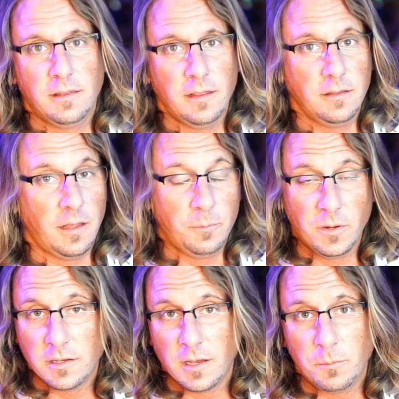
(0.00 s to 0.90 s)
They
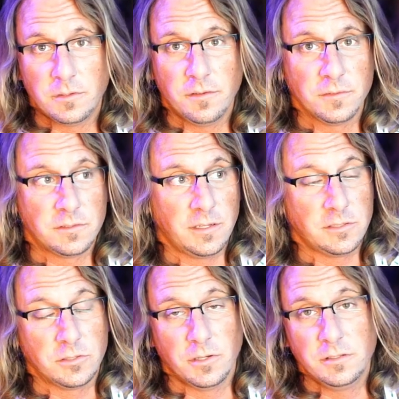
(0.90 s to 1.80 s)
put a couple different sets
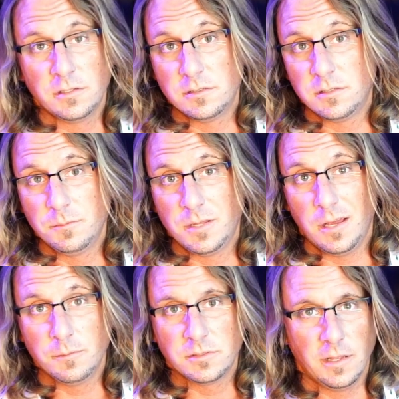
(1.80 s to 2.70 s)
of strings on sometimes.